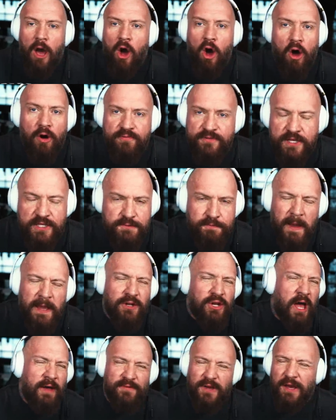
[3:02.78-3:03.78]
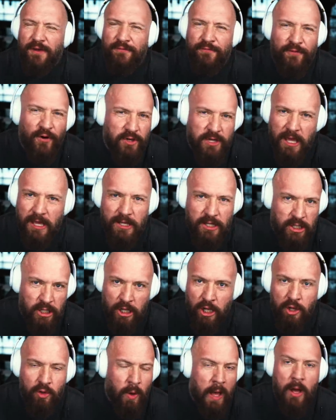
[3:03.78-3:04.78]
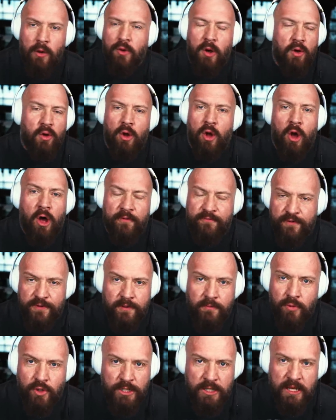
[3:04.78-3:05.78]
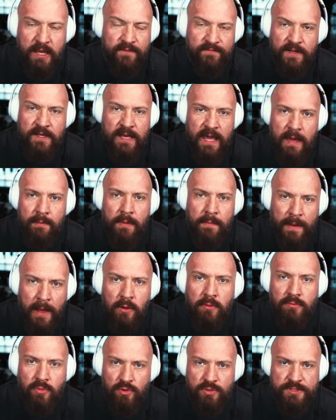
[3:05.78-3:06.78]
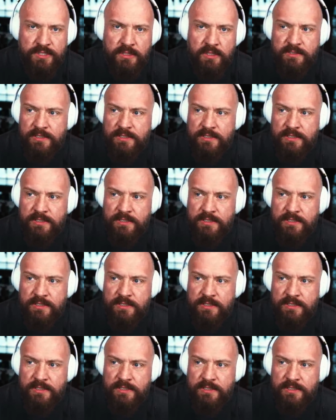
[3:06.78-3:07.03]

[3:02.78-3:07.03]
half despite not having a fucking clue how half of the money even came about most of the